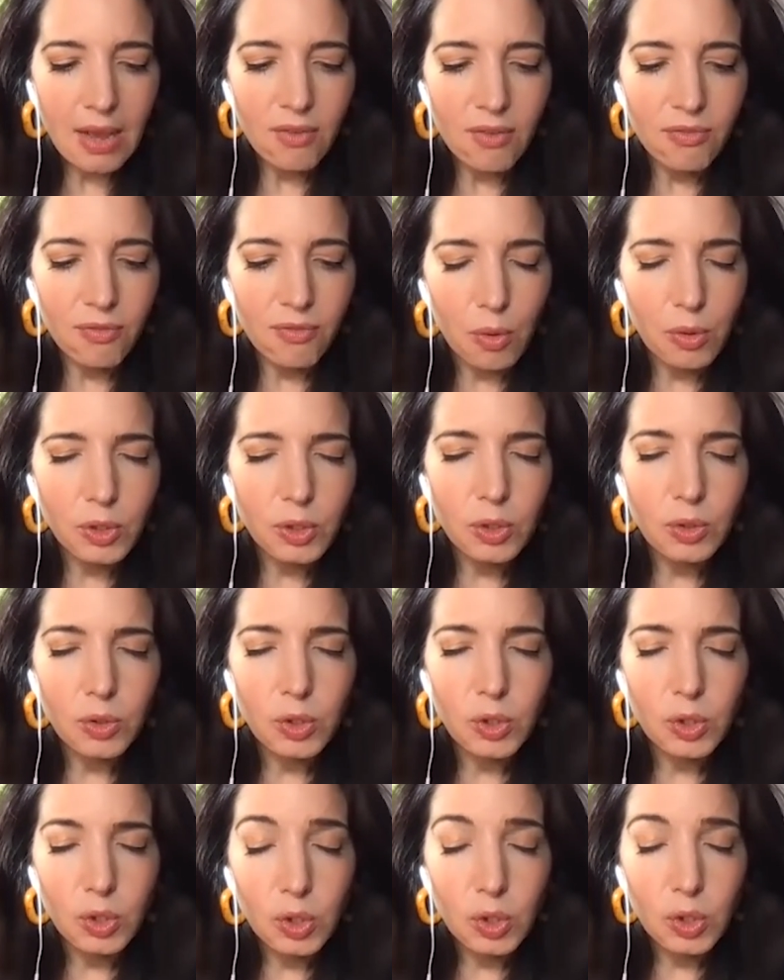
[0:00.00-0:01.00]
folks are
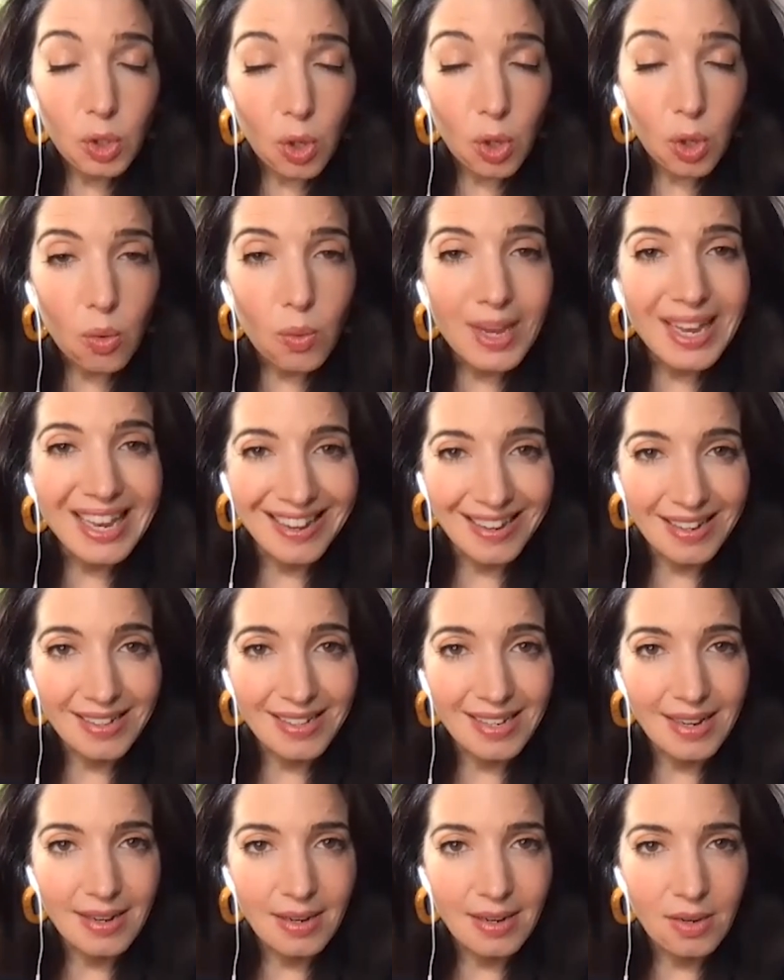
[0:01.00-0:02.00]
so
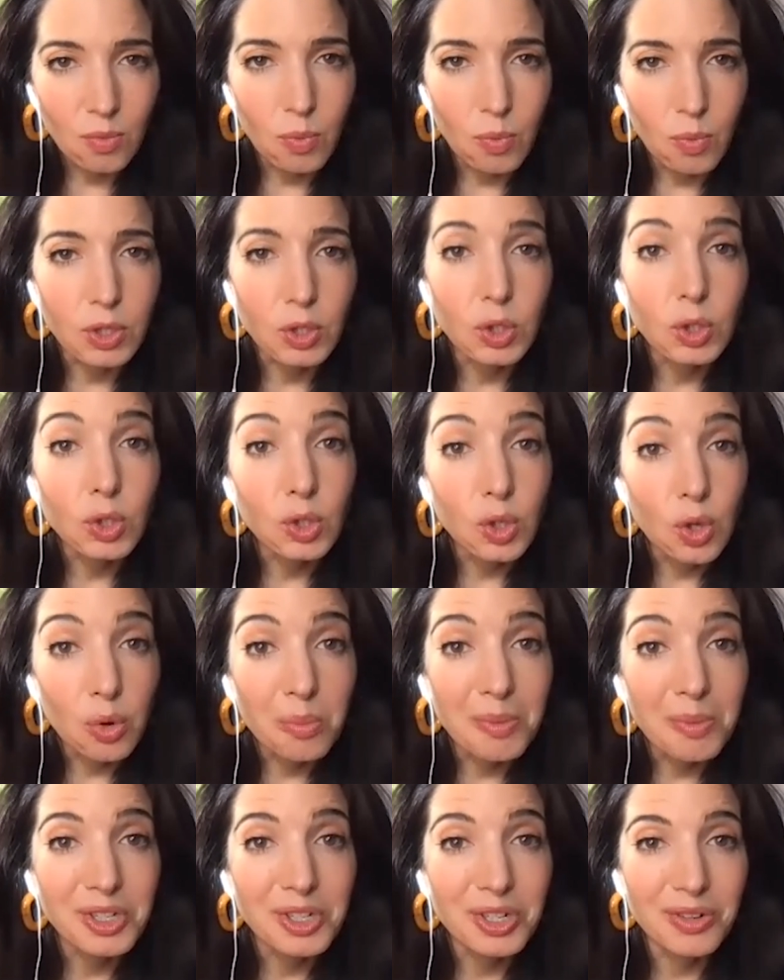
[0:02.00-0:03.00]
inundated with so
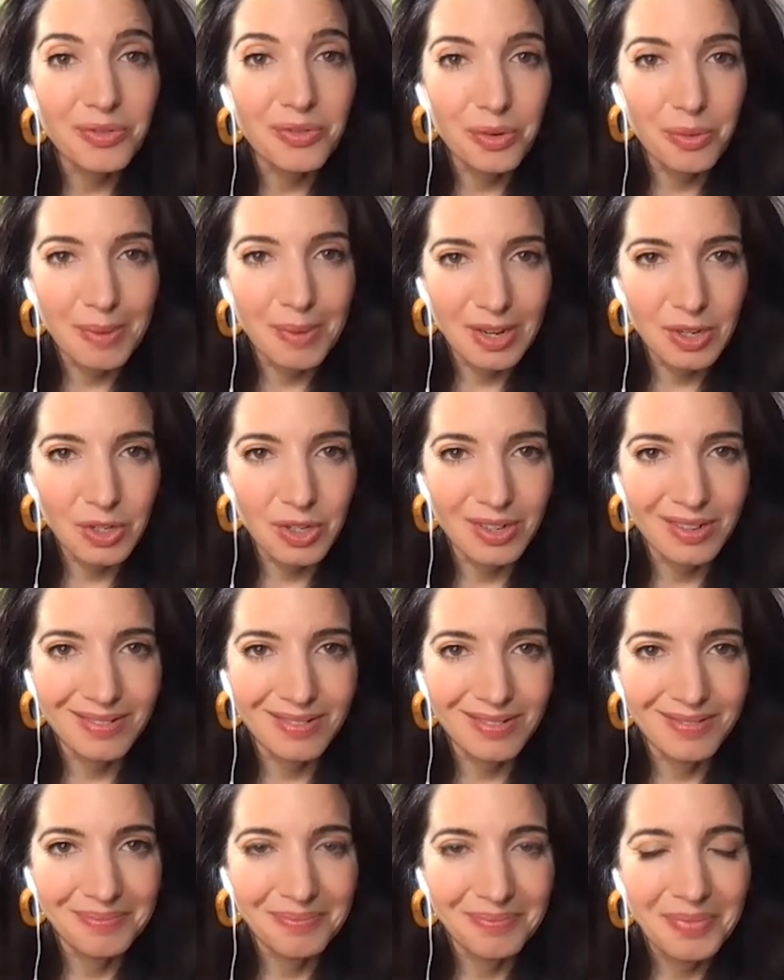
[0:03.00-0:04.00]
much
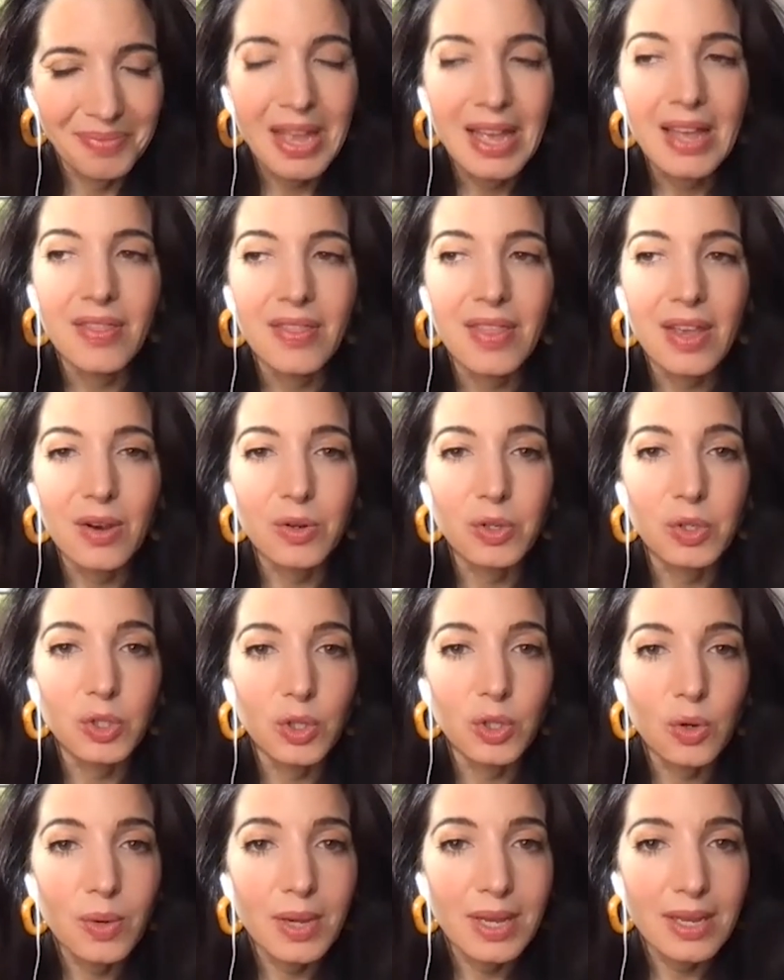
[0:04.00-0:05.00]
information. They are
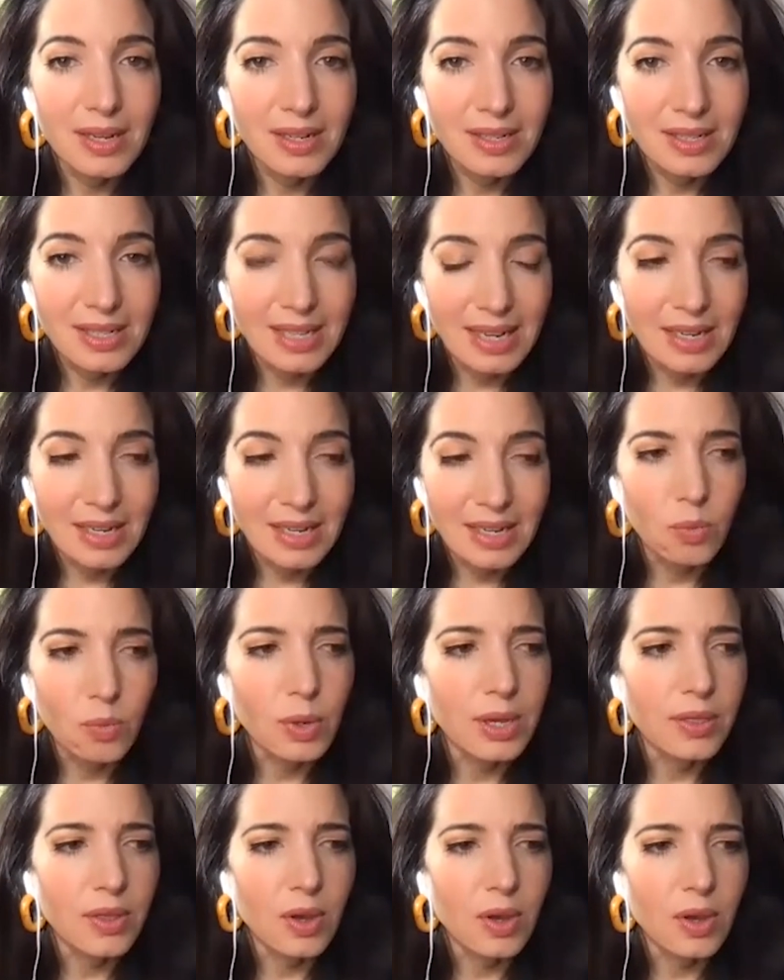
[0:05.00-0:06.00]
so inundated
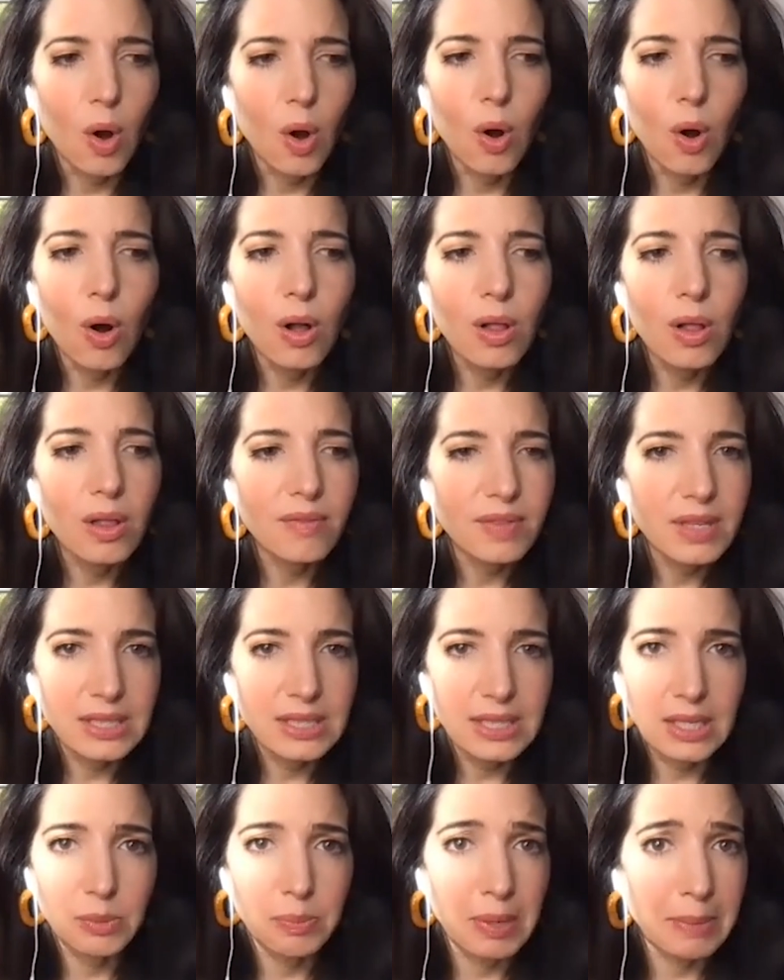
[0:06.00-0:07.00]
with all of these
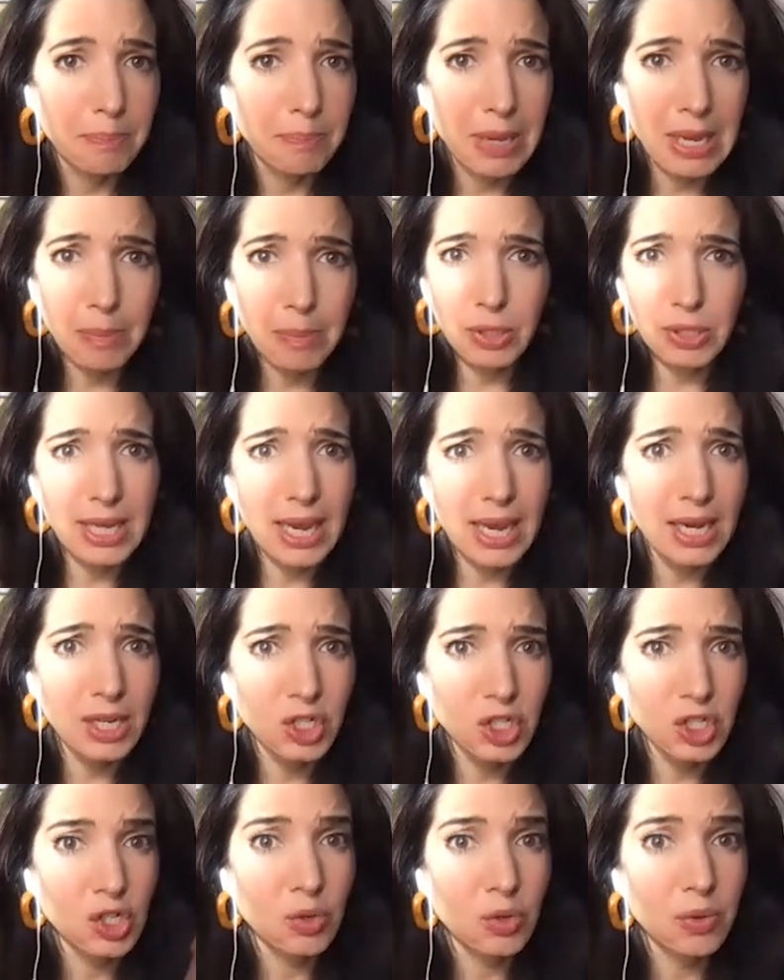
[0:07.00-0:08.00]
things, but people say I
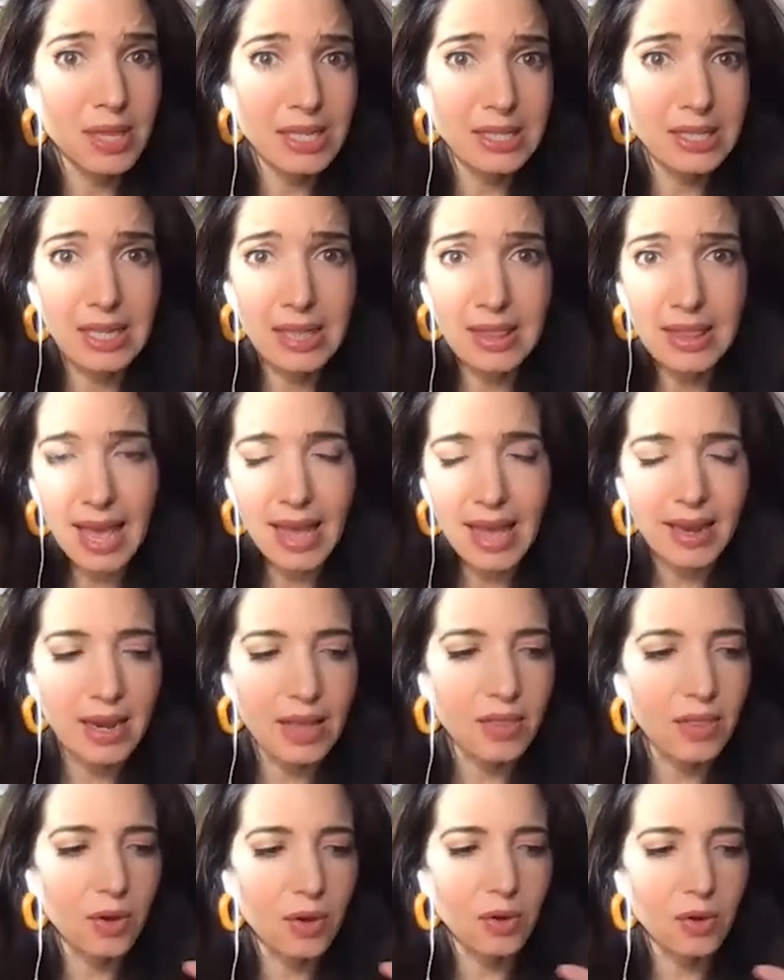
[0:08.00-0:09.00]
should do this and that,
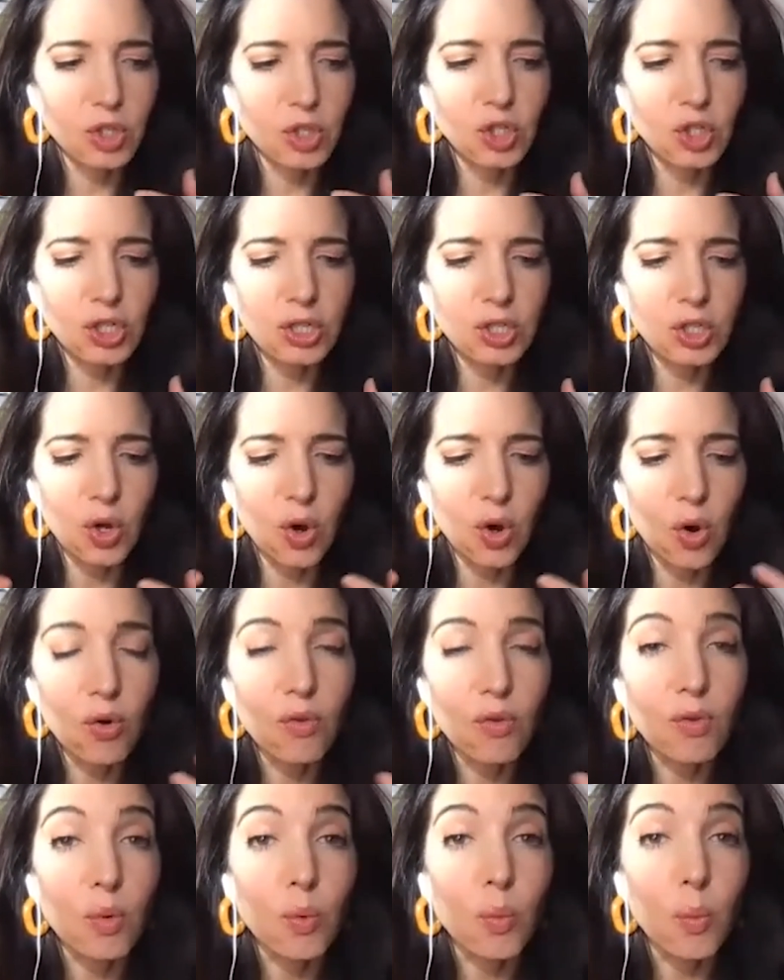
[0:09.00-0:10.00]
and they're just
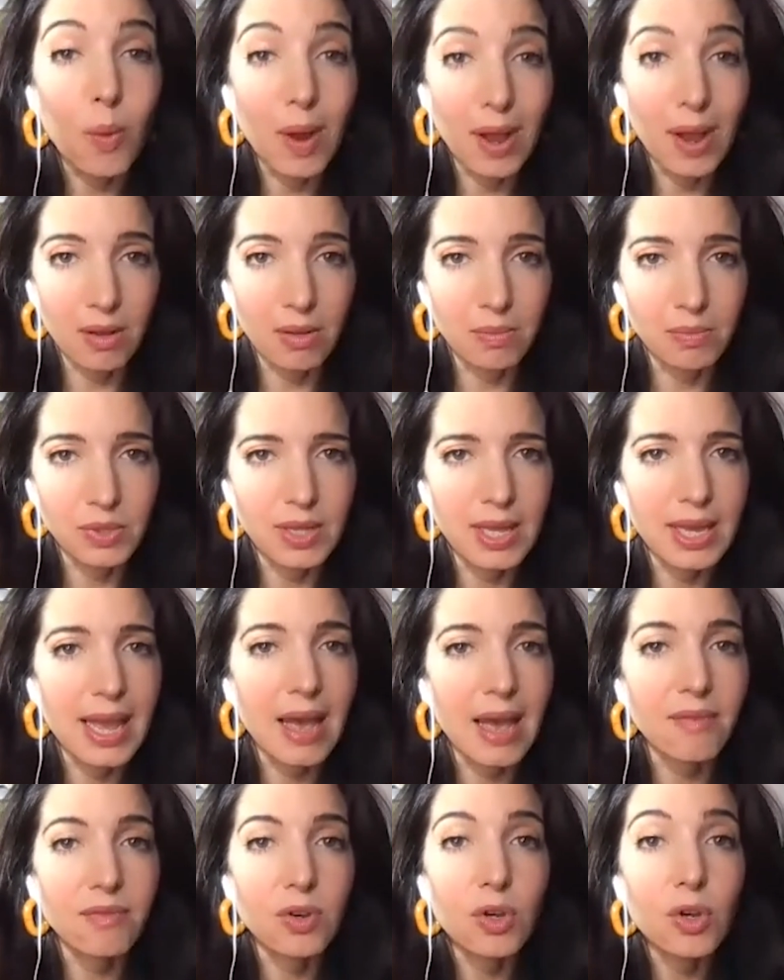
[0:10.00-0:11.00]
overwhelmed. They
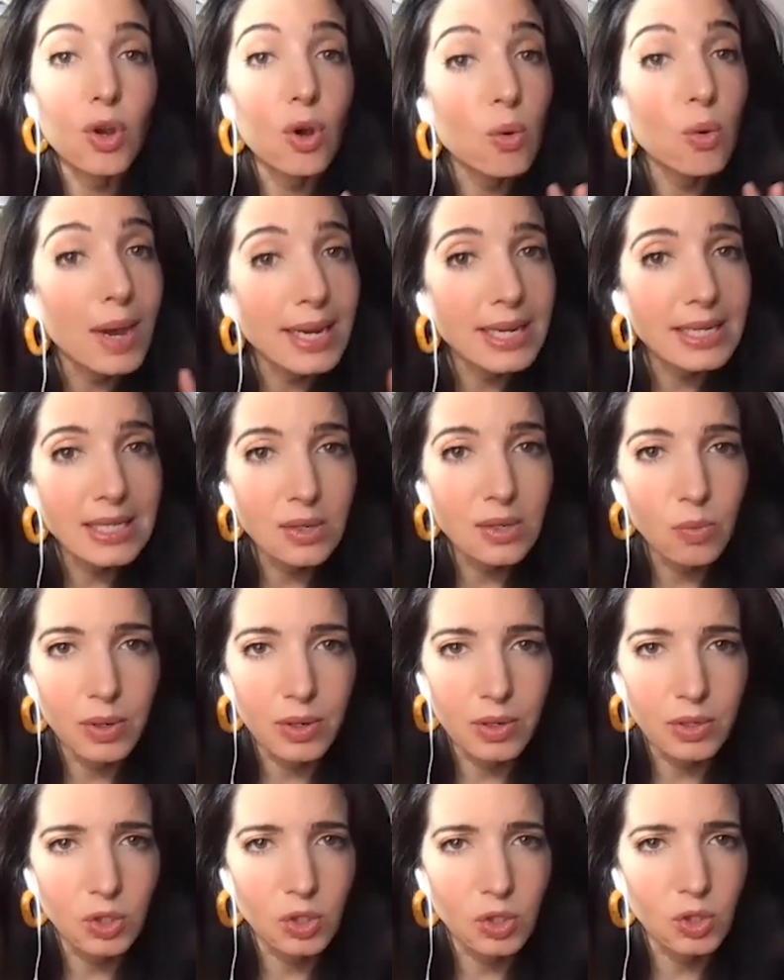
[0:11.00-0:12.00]
have no idea where
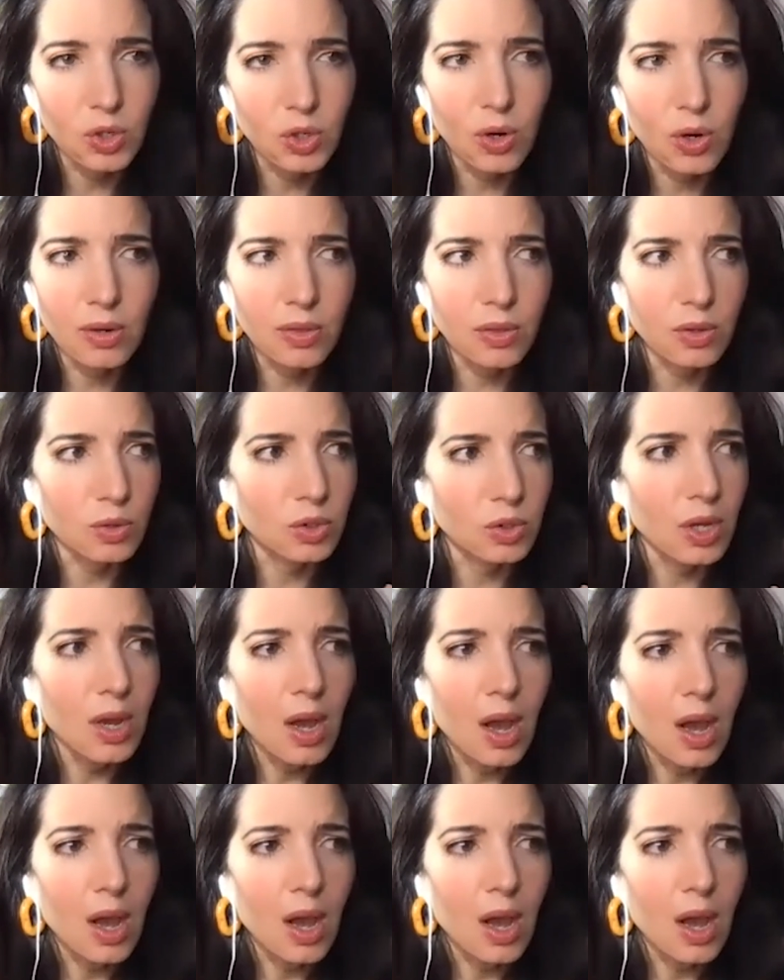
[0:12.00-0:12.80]
to start. There's